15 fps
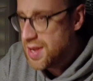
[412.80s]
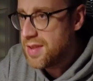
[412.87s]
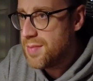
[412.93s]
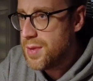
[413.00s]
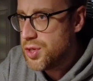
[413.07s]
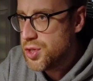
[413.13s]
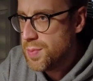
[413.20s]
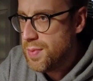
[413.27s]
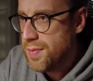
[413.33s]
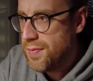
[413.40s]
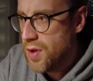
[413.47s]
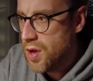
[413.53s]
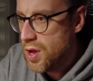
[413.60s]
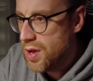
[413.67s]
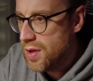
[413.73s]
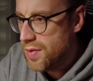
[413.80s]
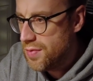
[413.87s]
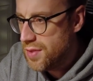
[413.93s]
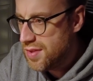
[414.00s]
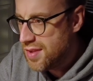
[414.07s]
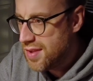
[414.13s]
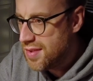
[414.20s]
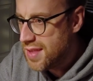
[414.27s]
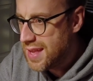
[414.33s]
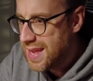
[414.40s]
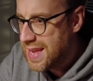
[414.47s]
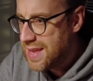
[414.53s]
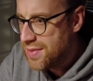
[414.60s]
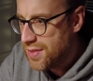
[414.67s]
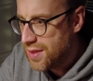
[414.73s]
as I mentioned before, this is the
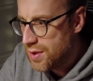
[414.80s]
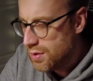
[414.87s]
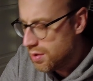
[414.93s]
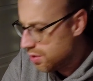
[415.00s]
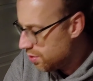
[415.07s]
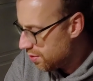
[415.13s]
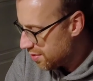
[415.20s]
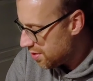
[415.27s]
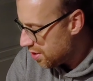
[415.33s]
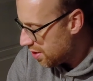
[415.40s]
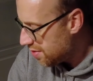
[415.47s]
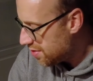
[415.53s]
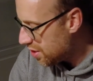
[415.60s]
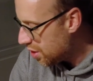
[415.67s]
no, it's not. It's the